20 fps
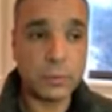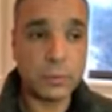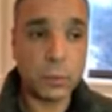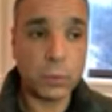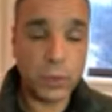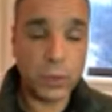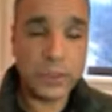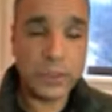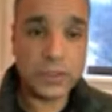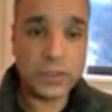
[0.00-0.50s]

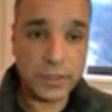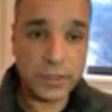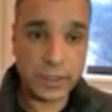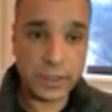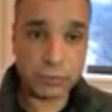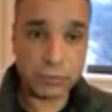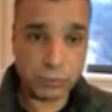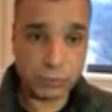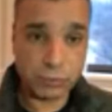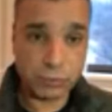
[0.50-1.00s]
once the
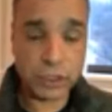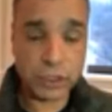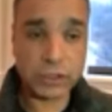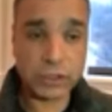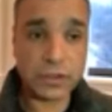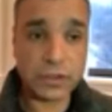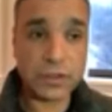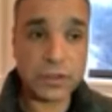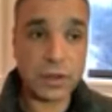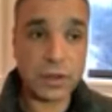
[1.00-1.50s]

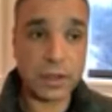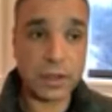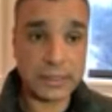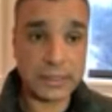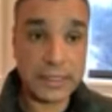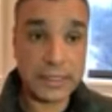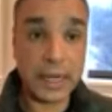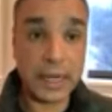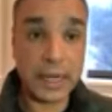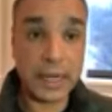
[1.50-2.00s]
Russians are
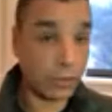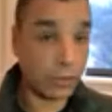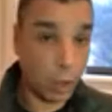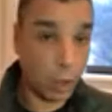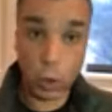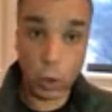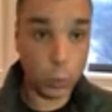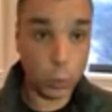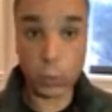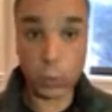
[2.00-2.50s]
telling the
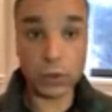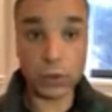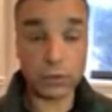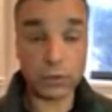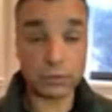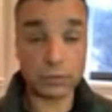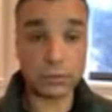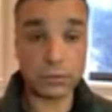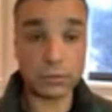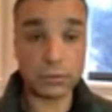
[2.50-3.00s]
whole
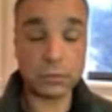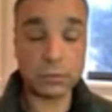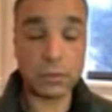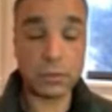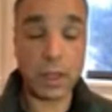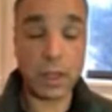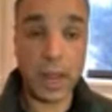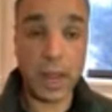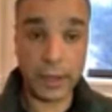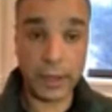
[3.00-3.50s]
world,
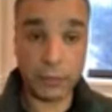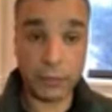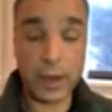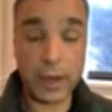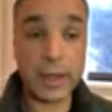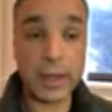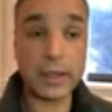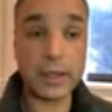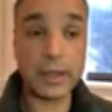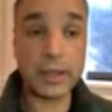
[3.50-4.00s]

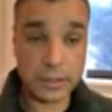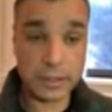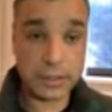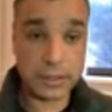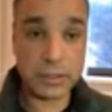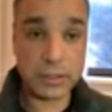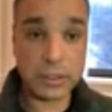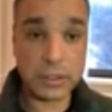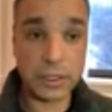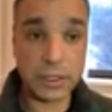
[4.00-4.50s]
Iran is
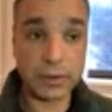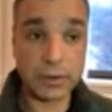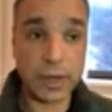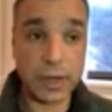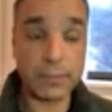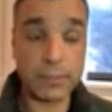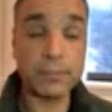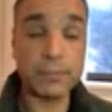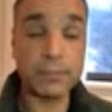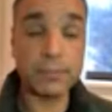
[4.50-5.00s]
in
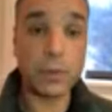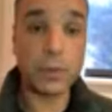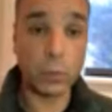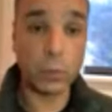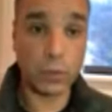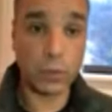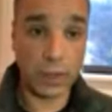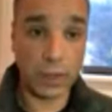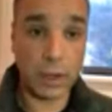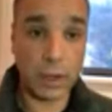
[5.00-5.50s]
Syria
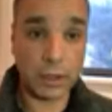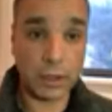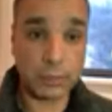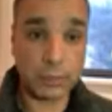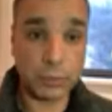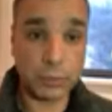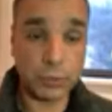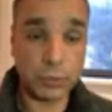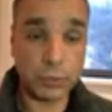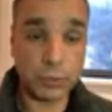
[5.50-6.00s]
with our
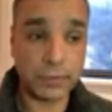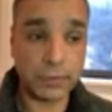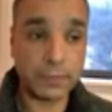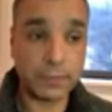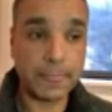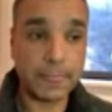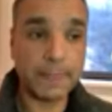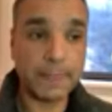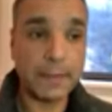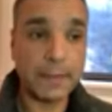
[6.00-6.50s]
approval.
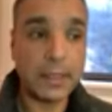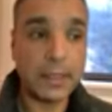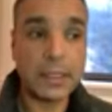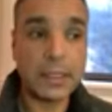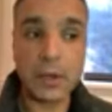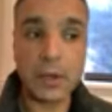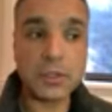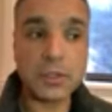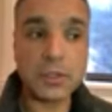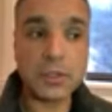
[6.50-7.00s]

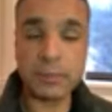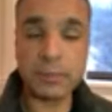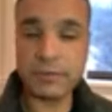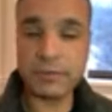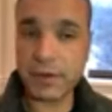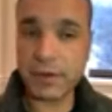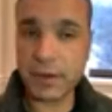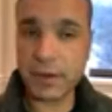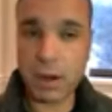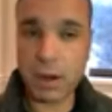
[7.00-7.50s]
Now it's going to be
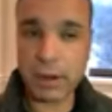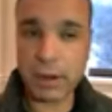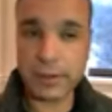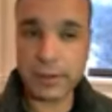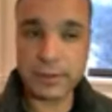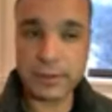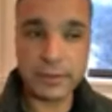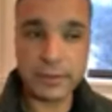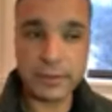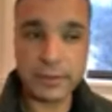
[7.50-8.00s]
very
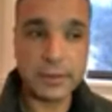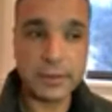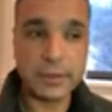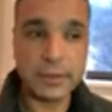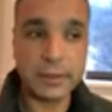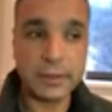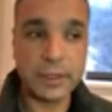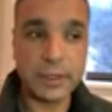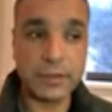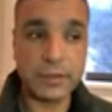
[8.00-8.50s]
hard,
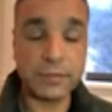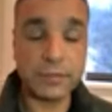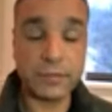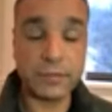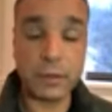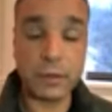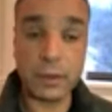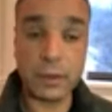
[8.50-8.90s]
if,